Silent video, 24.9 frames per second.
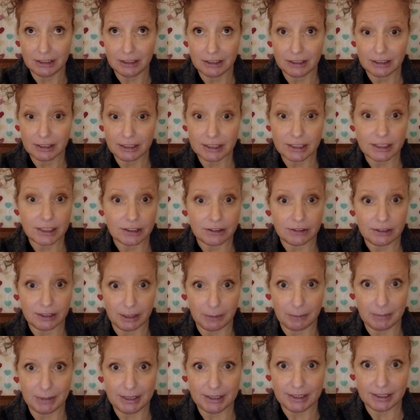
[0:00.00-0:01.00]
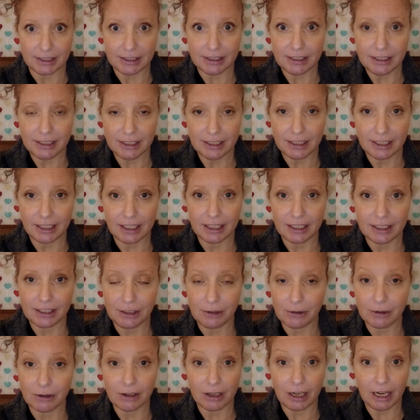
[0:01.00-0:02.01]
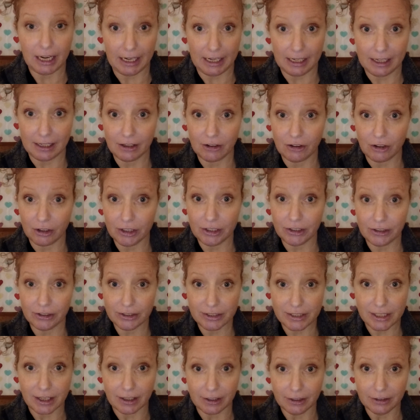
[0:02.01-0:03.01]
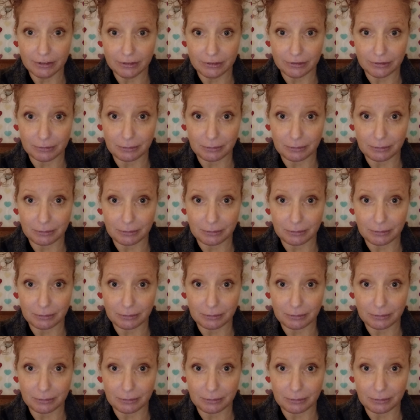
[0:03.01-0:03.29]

still limited and you are hating on yourself,